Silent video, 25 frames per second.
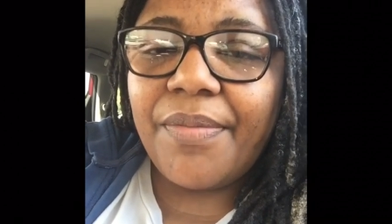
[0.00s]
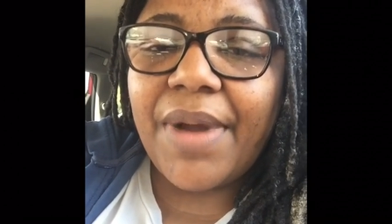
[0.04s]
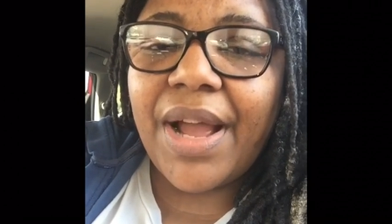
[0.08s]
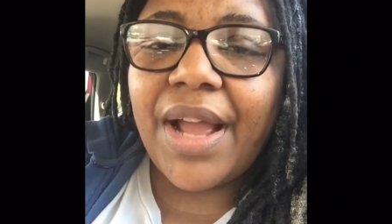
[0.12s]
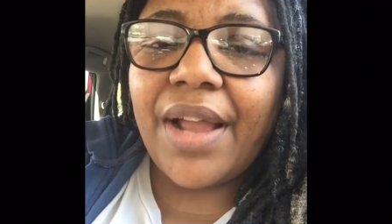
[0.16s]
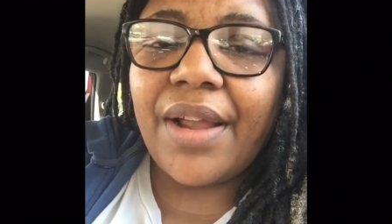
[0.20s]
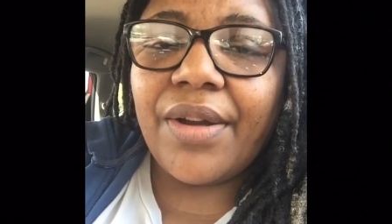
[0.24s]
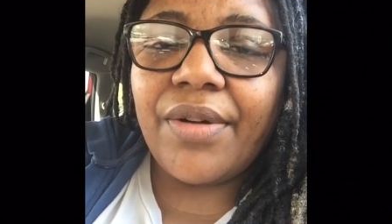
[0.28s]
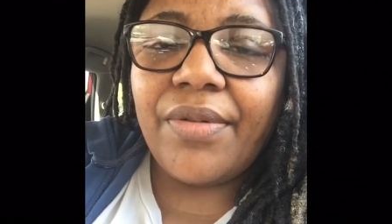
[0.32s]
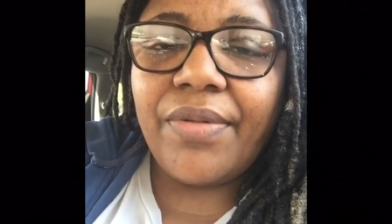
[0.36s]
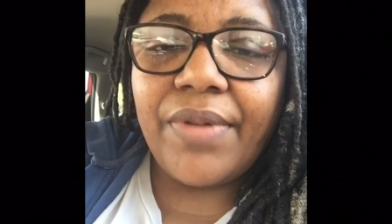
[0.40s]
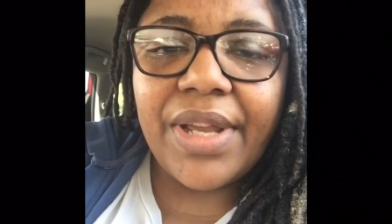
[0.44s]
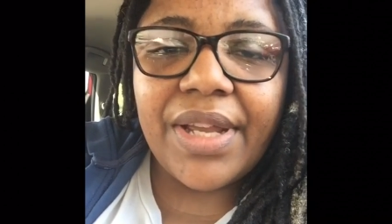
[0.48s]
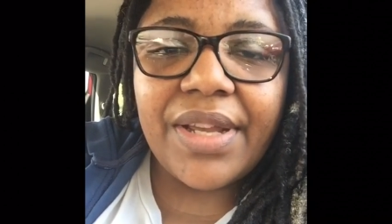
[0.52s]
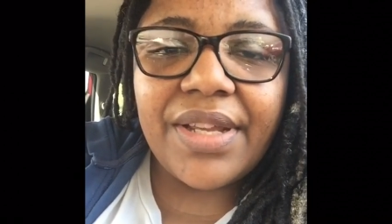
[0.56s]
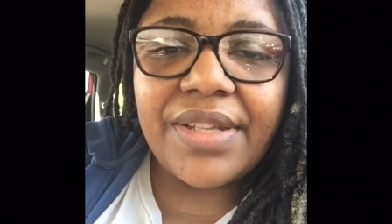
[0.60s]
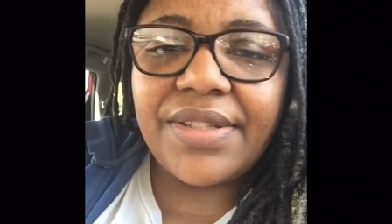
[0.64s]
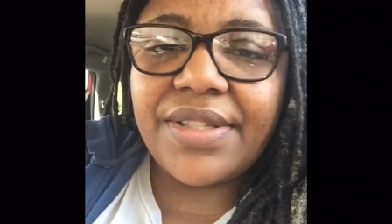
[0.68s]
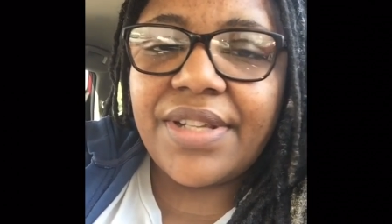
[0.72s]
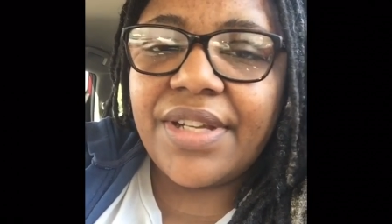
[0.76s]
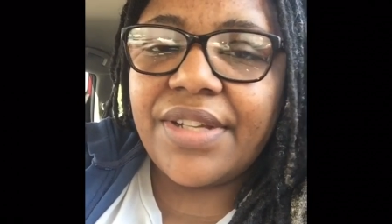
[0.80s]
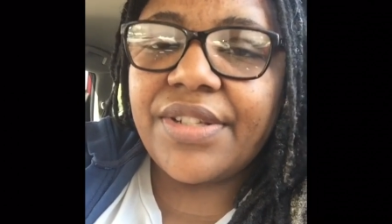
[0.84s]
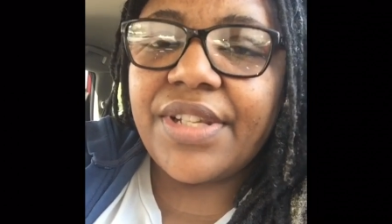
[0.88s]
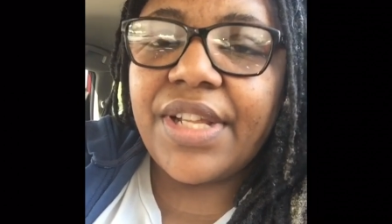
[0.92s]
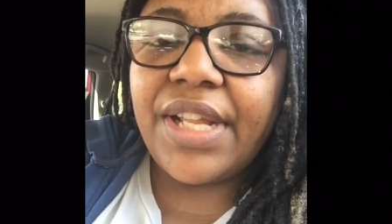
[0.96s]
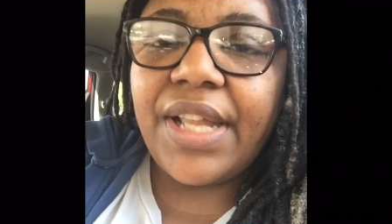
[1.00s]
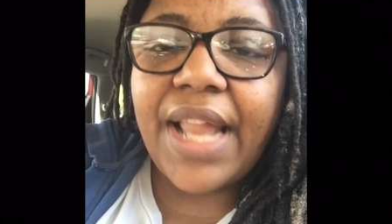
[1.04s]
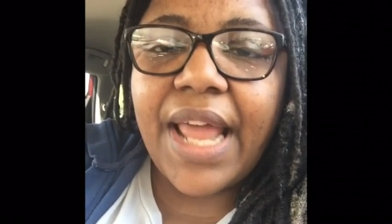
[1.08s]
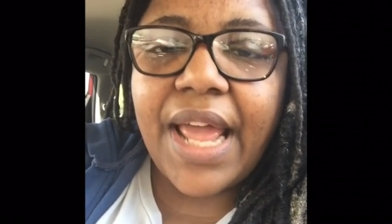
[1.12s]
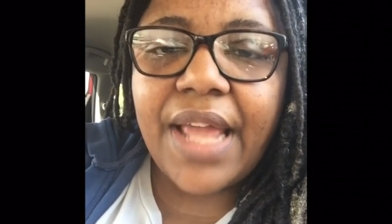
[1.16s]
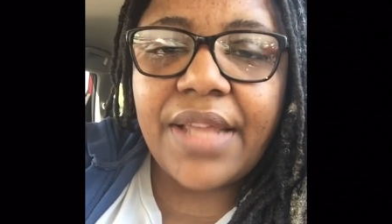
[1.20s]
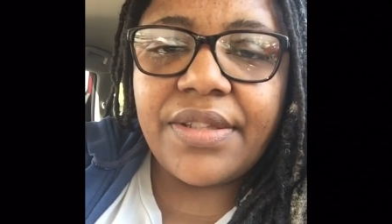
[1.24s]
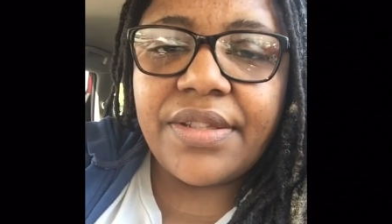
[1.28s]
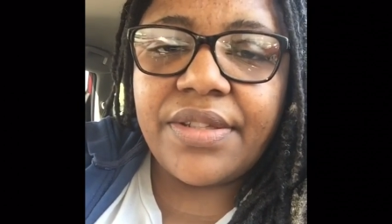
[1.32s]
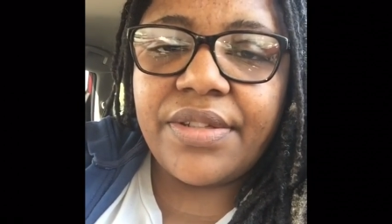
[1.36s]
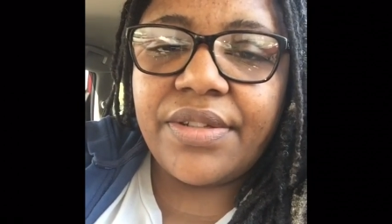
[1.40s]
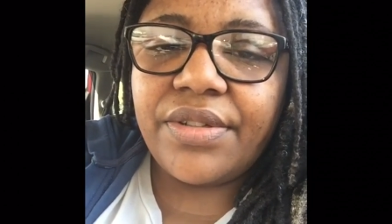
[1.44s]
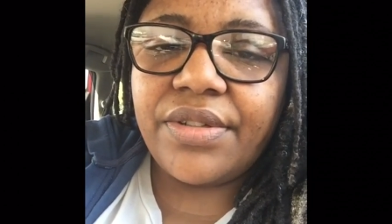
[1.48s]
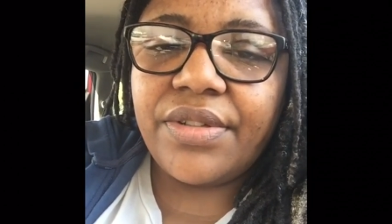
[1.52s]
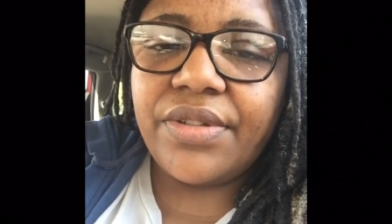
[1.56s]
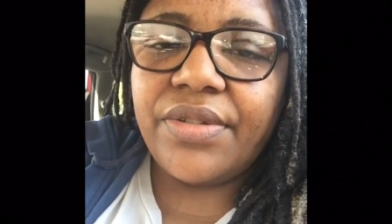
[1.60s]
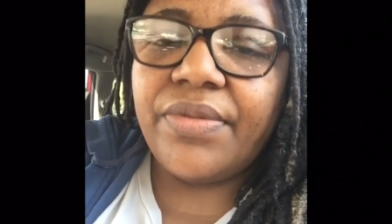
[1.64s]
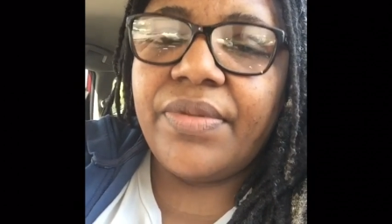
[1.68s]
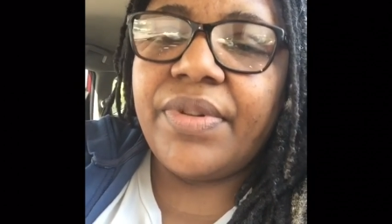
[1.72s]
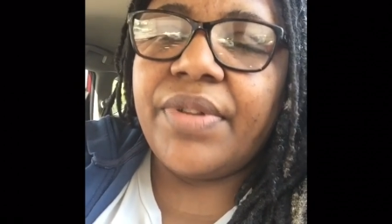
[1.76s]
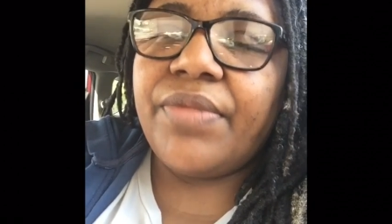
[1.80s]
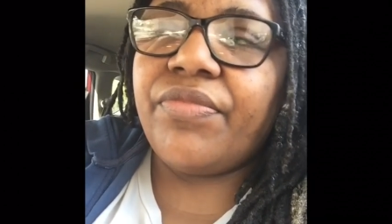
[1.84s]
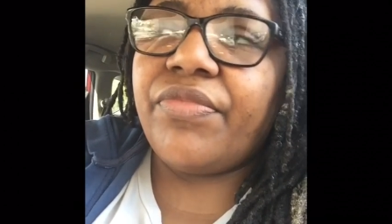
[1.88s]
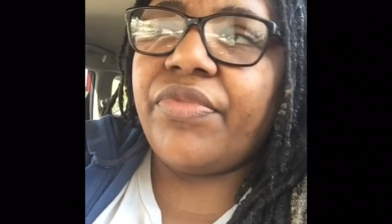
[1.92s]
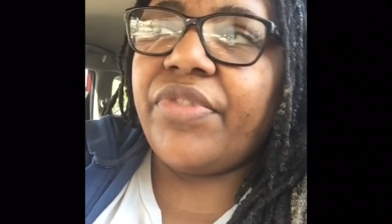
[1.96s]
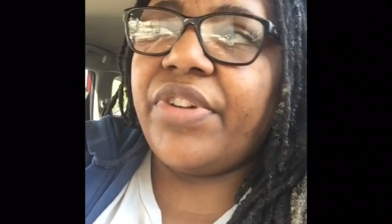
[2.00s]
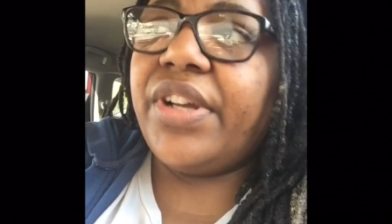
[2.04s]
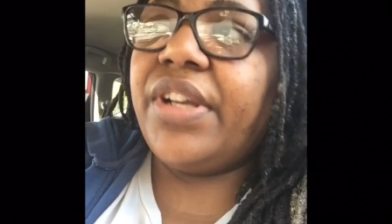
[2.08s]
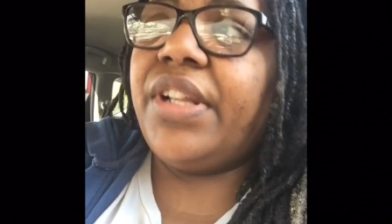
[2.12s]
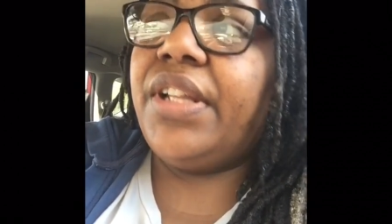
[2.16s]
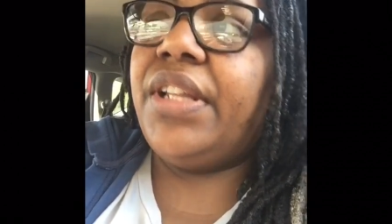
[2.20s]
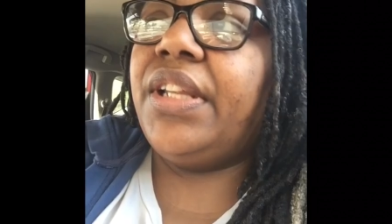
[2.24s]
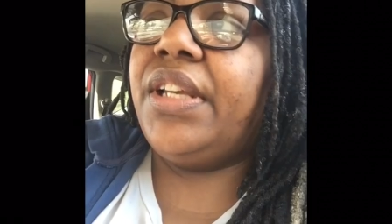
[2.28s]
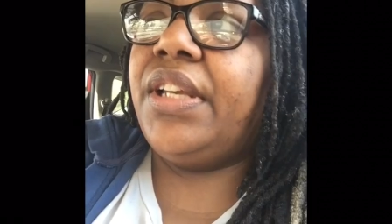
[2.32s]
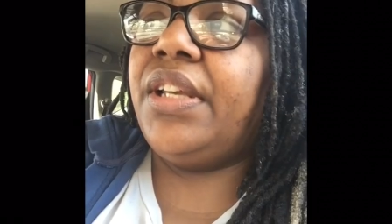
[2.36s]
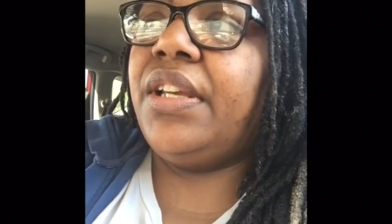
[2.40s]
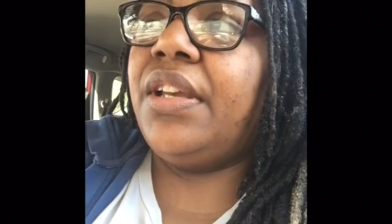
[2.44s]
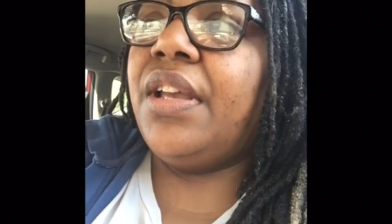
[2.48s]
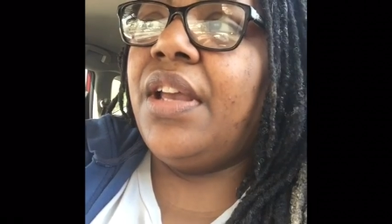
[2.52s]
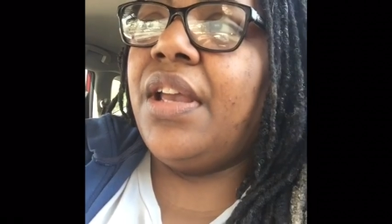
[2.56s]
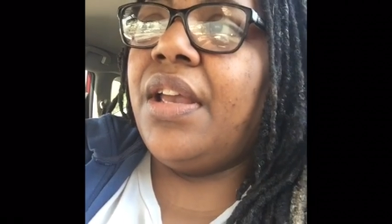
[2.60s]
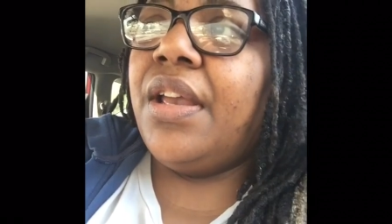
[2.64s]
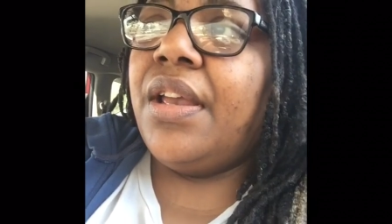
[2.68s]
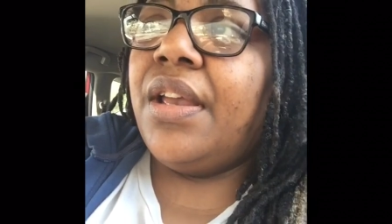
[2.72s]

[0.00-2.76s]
by quick because there's a lot to do. And really,